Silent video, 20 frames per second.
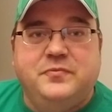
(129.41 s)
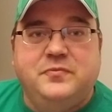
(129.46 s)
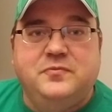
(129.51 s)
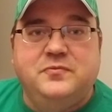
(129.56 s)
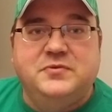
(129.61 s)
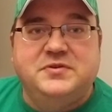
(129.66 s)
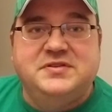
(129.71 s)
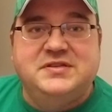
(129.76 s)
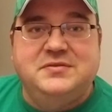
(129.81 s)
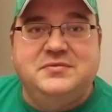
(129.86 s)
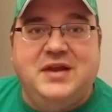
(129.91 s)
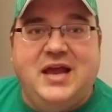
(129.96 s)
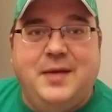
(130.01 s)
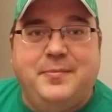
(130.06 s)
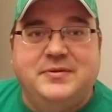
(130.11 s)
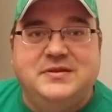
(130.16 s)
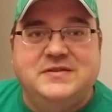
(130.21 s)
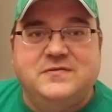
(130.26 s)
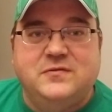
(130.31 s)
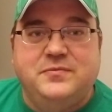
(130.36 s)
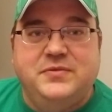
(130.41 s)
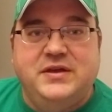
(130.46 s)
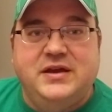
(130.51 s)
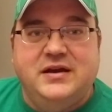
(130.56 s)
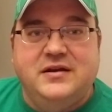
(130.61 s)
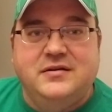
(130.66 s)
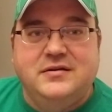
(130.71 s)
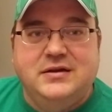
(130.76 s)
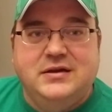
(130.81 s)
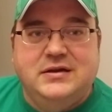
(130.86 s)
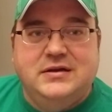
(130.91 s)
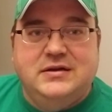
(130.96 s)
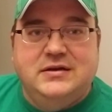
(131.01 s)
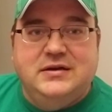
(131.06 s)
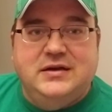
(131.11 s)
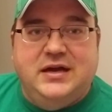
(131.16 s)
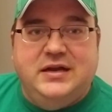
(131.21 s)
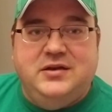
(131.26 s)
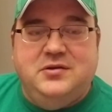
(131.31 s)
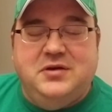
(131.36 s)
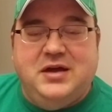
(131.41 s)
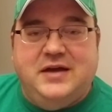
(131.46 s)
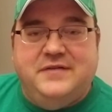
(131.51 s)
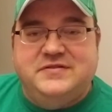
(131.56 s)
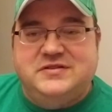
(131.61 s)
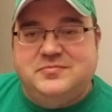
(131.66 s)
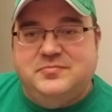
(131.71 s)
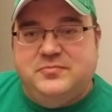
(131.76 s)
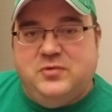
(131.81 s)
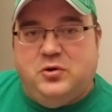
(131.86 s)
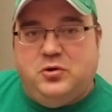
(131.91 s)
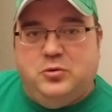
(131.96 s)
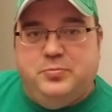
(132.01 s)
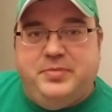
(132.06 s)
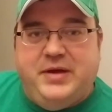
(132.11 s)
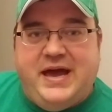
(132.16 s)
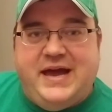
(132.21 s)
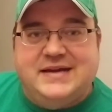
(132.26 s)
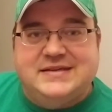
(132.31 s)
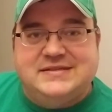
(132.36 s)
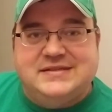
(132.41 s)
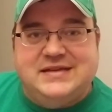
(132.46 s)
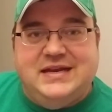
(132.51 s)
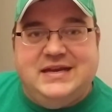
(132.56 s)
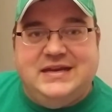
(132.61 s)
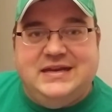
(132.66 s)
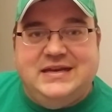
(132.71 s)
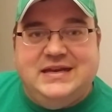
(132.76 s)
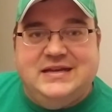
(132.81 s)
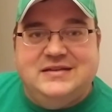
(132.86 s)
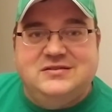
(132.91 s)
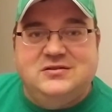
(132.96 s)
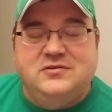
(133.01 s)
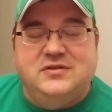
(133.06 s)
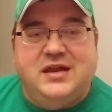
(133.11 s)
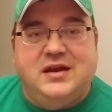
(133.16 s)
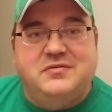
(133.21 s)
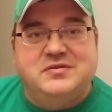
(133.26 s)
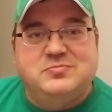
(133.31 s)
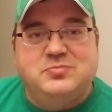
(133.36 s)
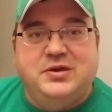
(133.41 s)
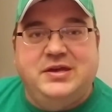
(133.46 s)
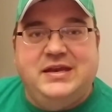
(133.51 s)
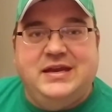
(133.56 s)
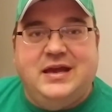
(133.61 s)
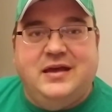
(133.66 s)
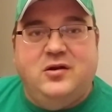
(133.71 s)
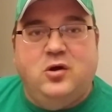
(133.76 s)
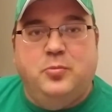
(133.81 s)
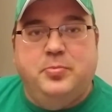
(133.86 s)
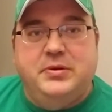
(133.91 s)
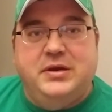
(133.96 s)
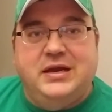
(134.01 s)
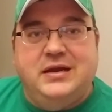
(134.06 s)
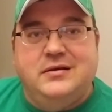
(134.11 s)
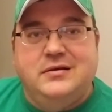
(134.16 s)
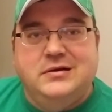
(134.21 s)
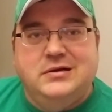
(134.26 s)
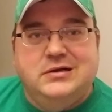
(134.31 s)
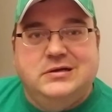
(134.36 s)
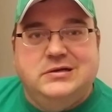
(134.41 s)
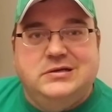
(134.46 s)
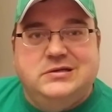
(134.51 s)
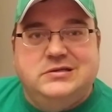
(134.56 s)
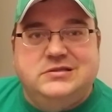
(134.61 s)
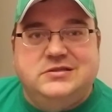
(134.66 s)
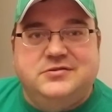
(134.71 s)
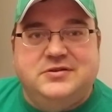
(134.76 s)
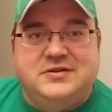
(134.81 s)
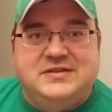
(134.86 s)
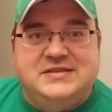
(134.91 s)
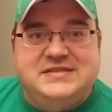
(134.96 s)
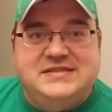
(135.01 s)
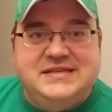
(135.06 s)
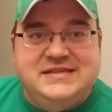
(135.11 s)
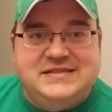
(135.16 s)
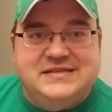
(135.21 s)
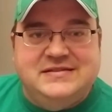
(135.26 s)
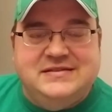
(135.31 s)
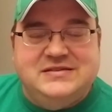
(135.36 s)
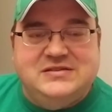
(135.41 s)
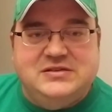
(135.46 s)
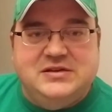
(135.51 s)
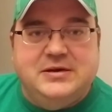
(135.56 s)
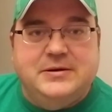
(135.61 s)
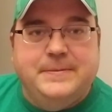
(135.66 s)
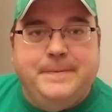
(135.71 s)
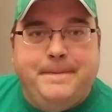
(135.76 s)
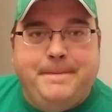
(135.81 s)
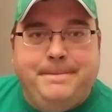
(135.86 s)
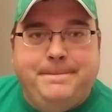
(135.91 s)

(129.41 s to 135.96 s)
We'll see what happens from there. I do have some old packs that I can get to that I was planning on opening during the season this year,